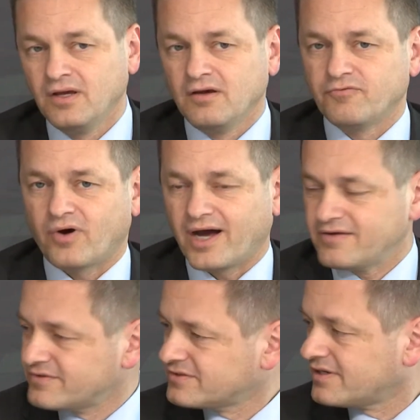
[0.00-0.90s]
For
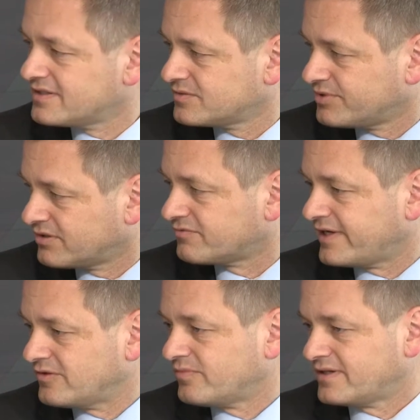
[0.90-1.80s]
IVUS, there's a bit of
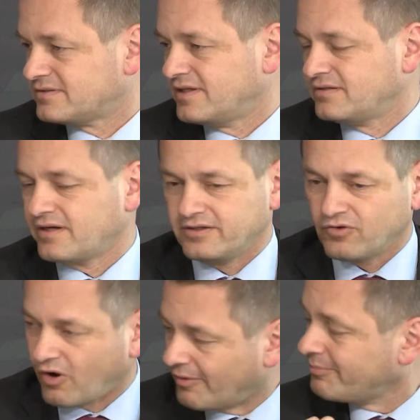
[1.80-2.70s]
randomized data in
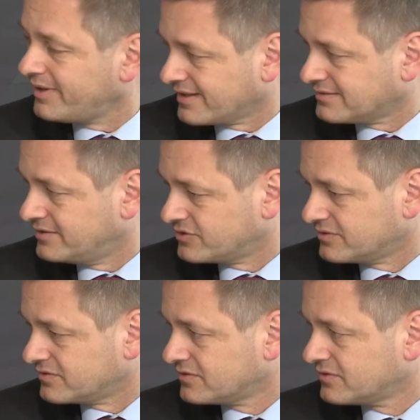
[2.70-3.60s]
complex
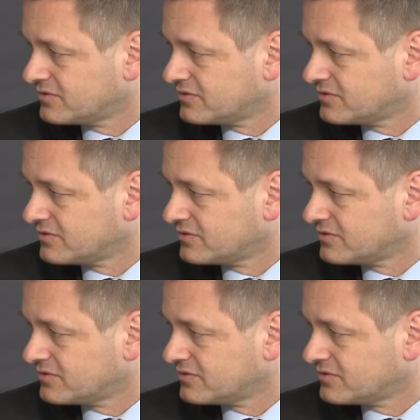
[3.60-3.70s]
lesions,